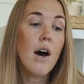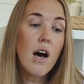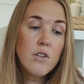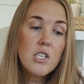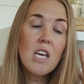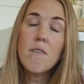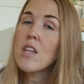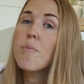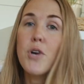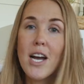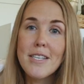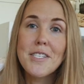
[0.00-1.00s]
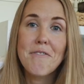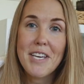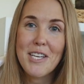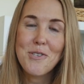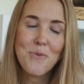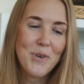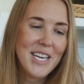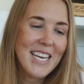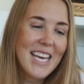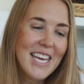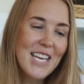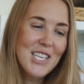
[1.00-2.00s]
I'll just give you the price of each
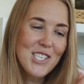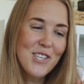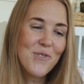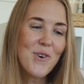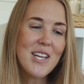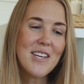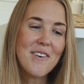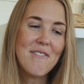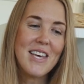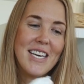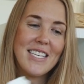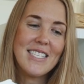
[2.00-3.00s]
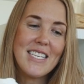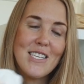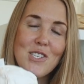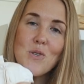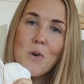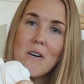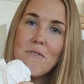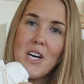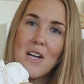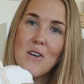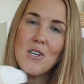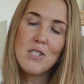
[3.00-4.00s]
one. Each one of these is
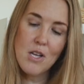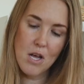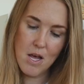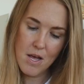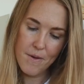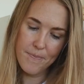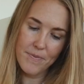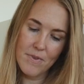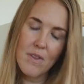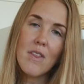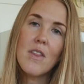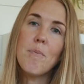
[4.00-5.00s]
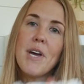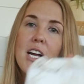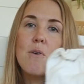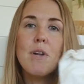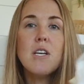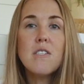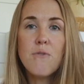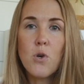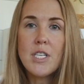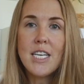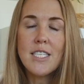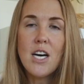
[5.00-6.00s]
$12. The bigger one is
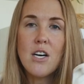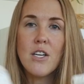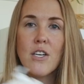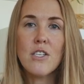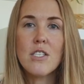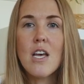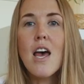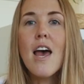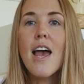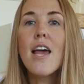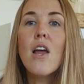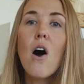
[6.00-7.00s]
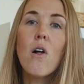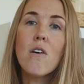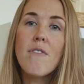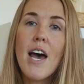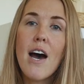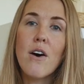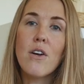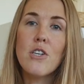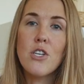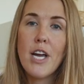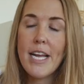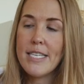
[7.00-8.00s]
$14 and all of the
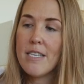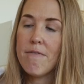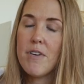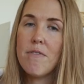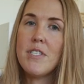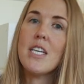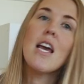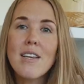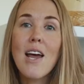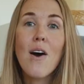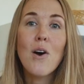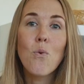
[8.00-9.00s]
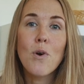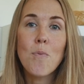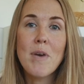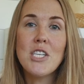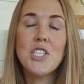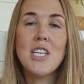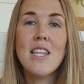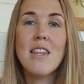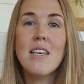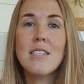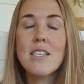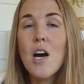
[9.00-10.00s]
outers are $18.50. Now I will mention
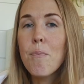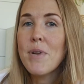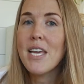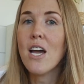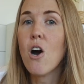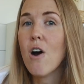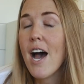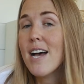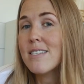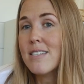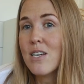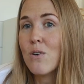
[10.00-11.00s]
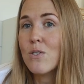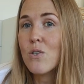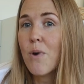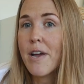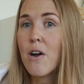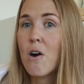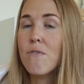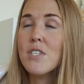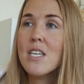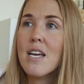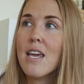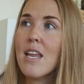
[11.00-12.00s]
this company has sales quite
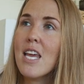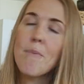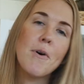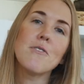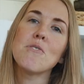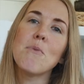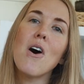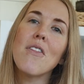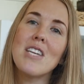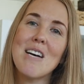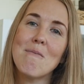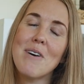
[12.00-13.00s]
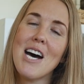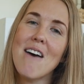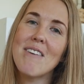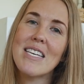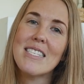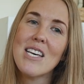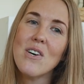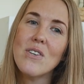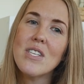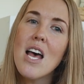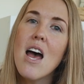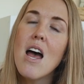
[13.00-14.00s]
often. I get emails from all the time about having
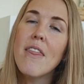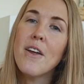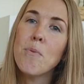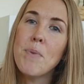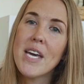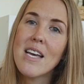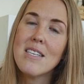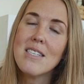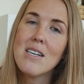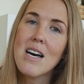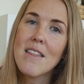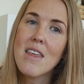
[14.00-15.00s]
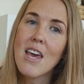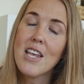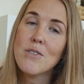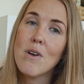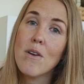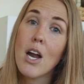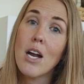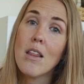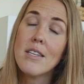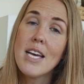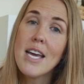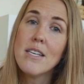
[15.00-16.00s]
sales. Their biggest sale I think is around
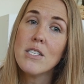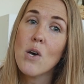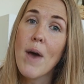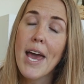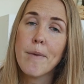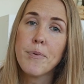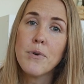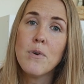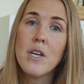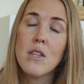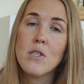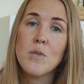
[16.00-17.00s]
Earth Day, so April in the